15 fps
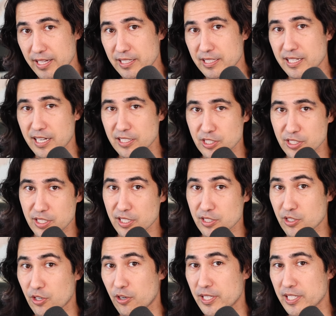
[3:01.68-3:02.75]
it can actually
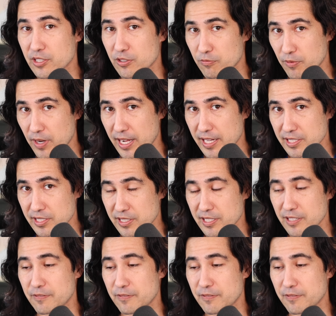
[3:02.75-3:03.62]
cause cardiac arrest.